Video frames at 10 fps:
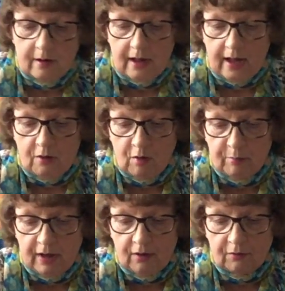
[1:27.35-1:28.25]
How
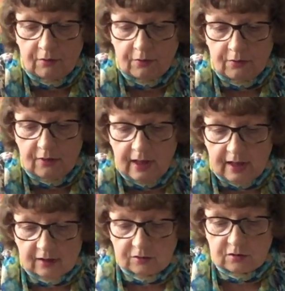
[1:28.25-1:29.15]
about
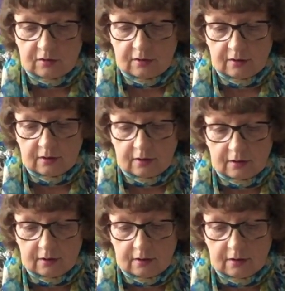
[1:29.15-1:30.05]
that?
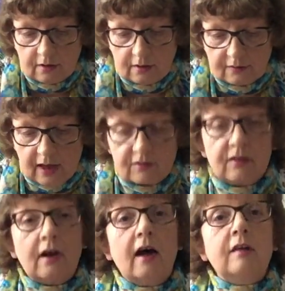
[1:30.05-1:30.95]
That's
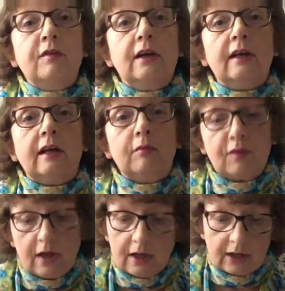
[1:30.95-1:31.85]
an ivy leaf,
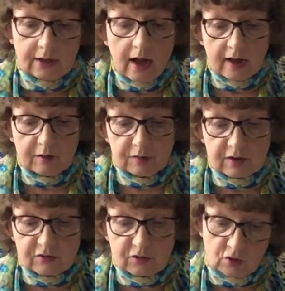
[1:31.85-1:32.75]
and
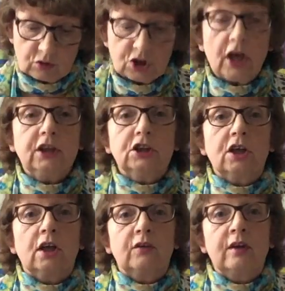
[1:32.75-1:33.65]
ivies don't change
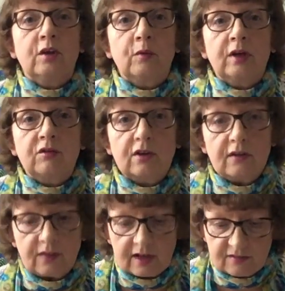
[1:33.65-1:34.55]
colour in the
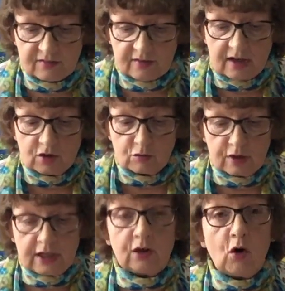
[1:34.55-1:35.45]
winter. They stay
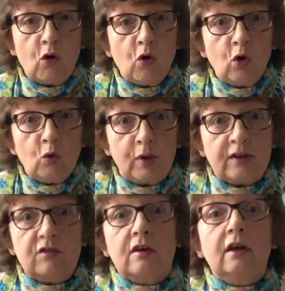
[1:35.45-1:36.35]
green all
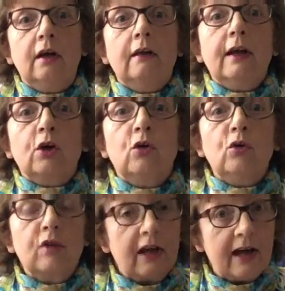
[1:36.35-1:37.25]
winter. They're
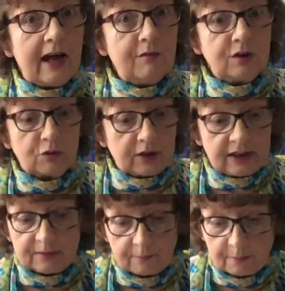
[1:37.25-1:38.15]
called evergreen.